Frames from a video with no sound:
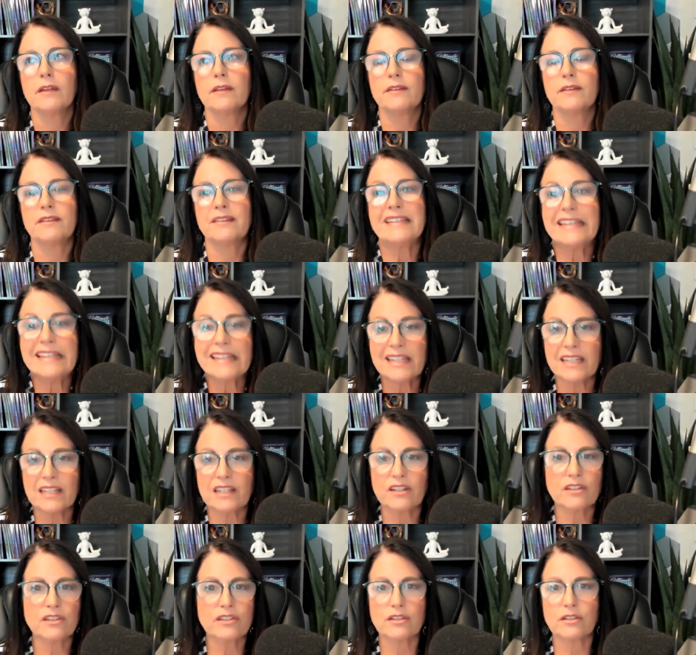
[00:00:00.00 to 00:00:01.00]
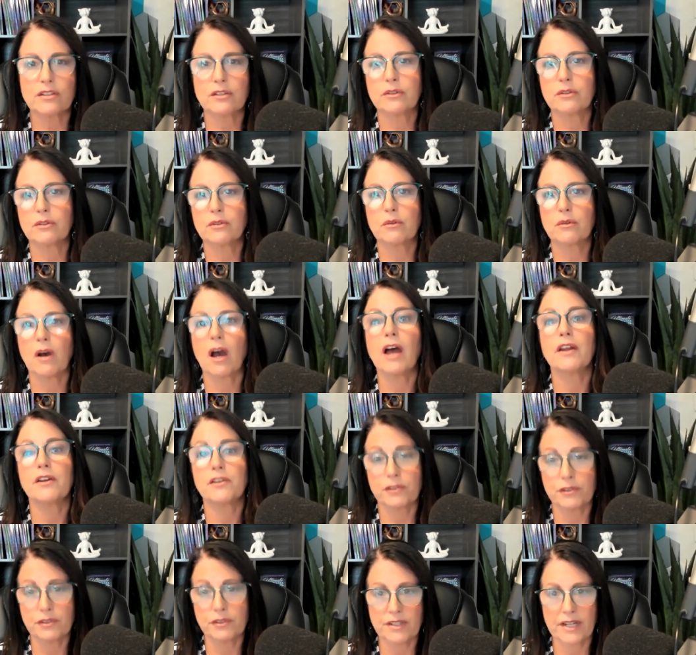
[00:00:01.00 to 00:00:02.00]
seeking to
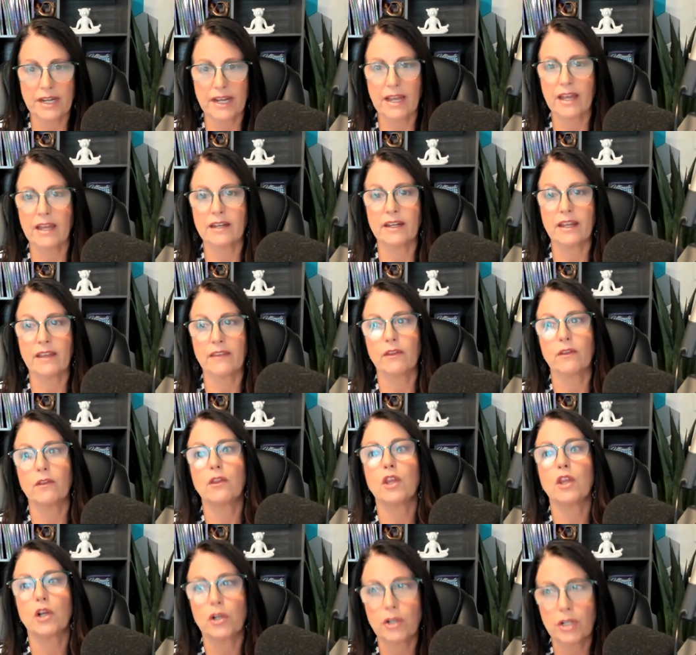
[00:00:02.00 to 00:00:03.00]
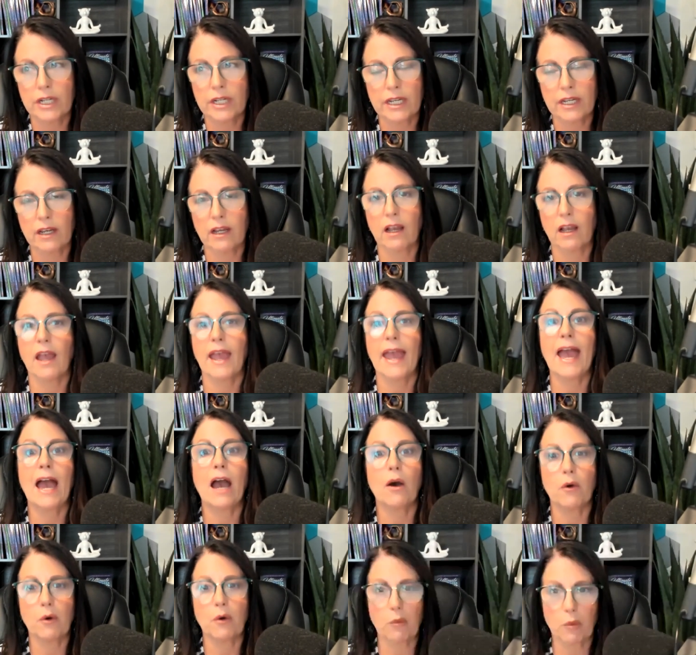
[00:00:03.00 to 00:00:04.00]
understand and the learning
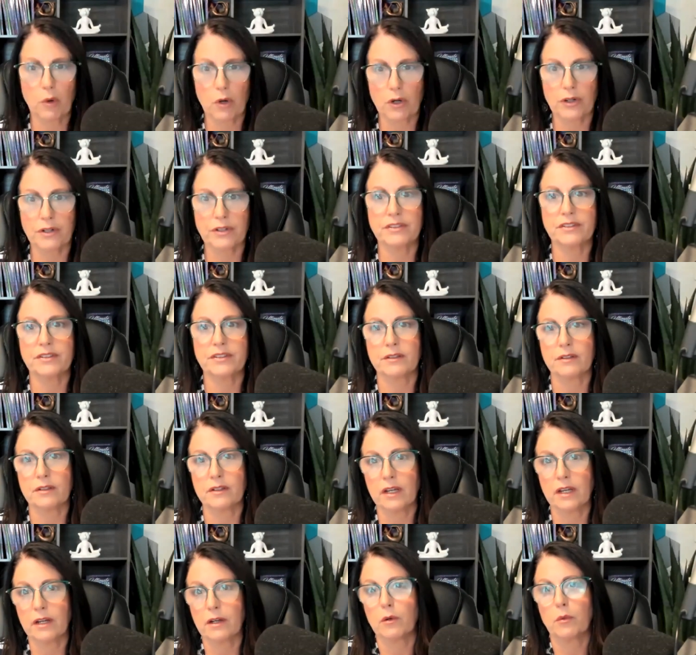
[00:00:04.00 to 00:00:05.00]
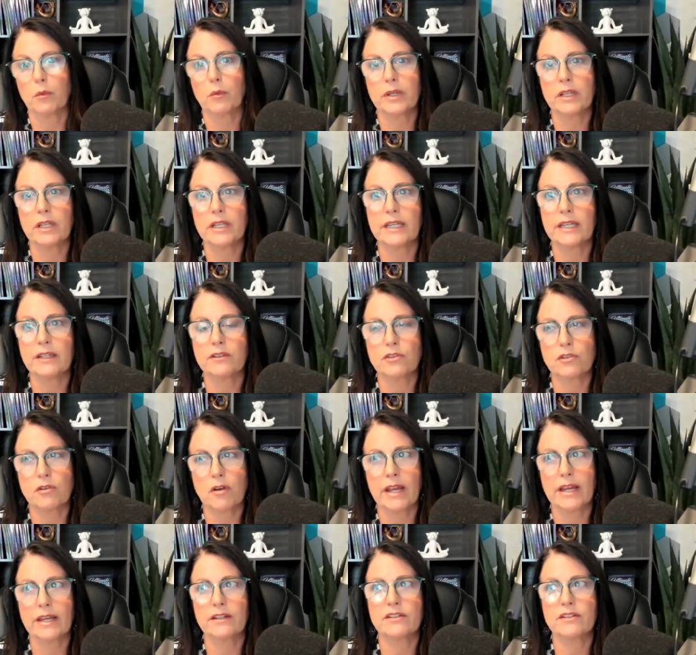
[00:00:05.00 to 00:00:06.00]
how it works and you know really
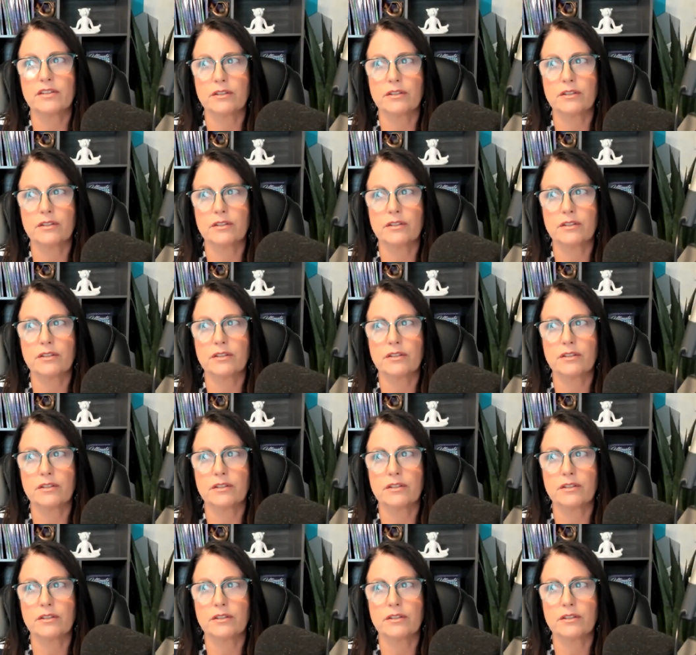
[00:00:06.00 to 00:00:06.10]
trying